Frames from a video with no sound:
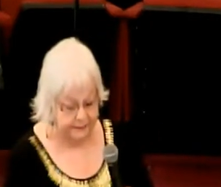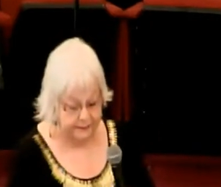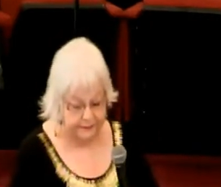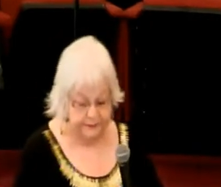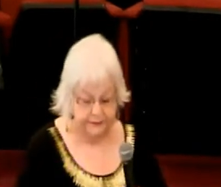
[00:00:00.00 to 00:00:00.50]

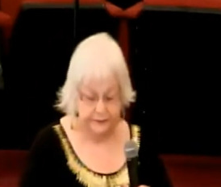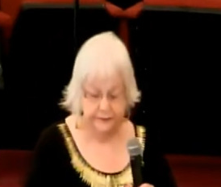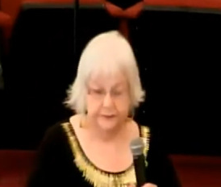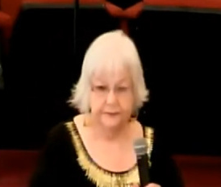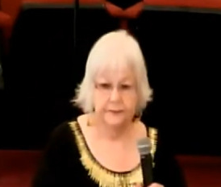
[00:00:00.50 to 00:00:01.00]

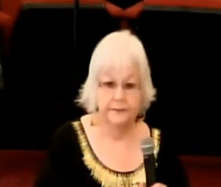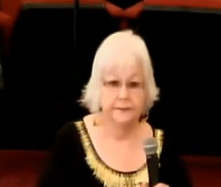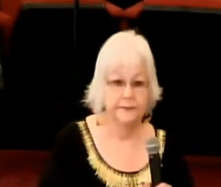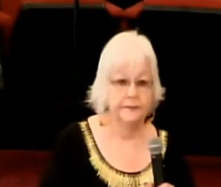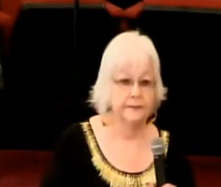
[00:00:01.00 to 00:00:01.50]

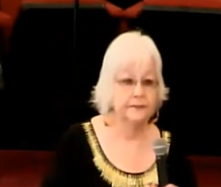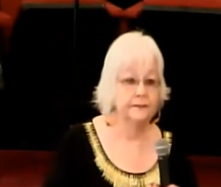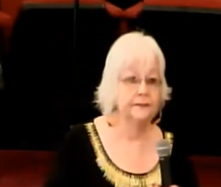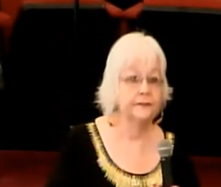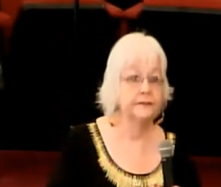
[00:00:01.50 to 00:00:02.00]

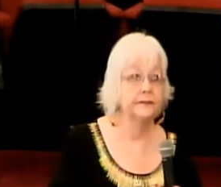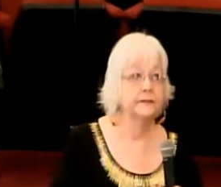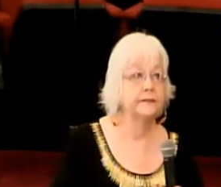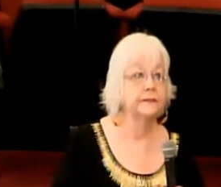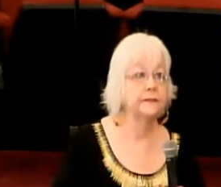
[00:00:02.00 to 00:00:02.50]

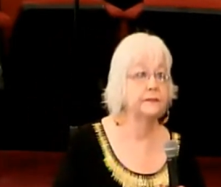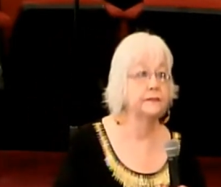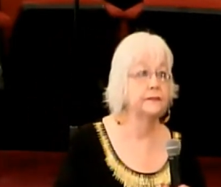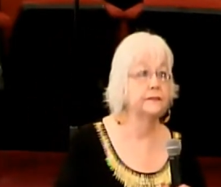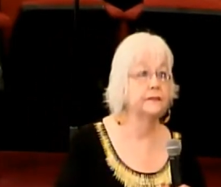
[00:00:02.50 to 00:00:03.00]

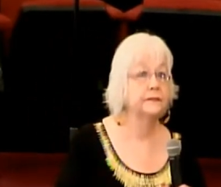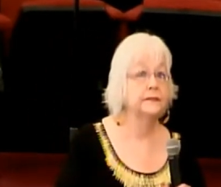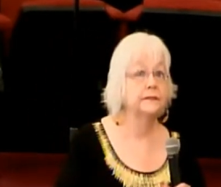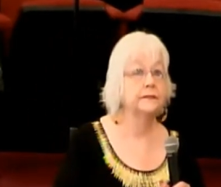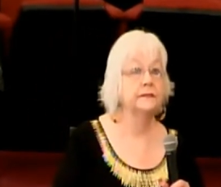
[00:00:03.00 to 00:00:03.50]

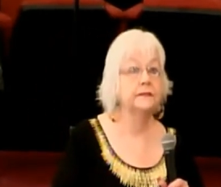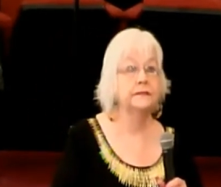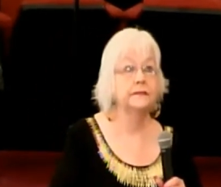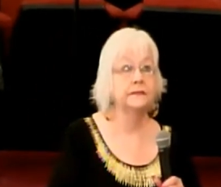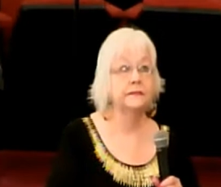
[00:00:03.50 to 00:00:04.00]

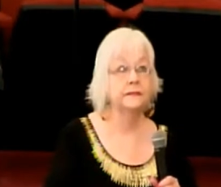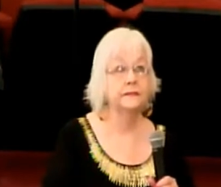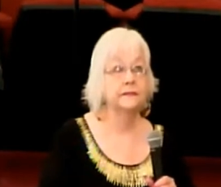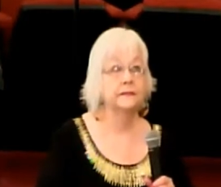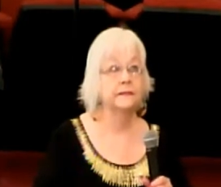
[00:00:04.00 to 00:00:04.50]
Nothing is said.